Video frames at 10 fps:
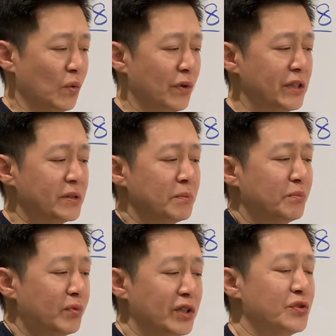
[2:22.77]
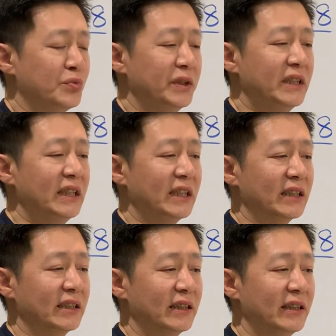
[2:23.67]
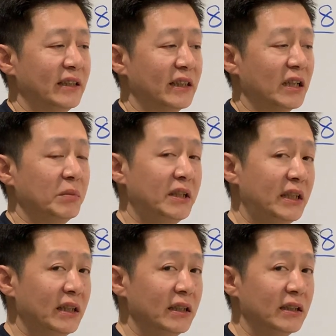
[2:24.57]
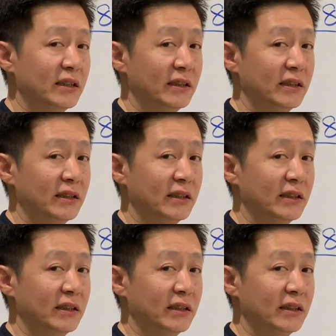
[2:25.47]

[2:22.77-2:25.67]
whereas branch reading, it can be yin,